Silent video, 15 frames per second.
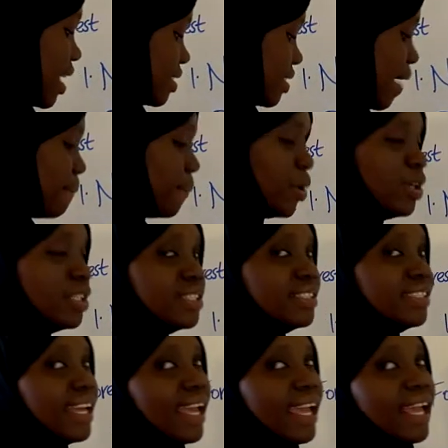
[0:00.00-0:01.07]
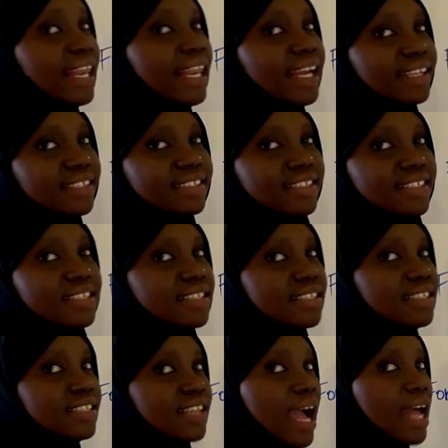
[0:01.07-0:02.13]
support the
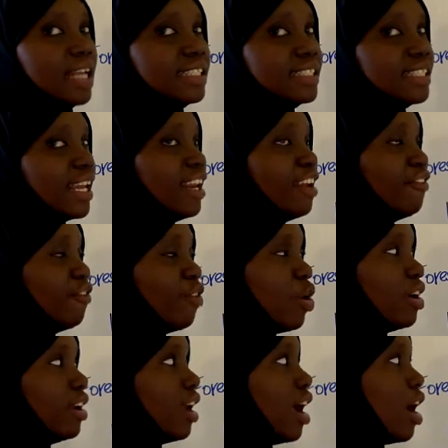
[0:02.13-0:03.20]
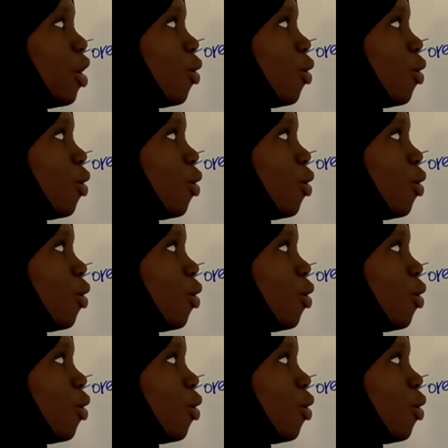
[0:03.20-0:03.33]
electricity and telephone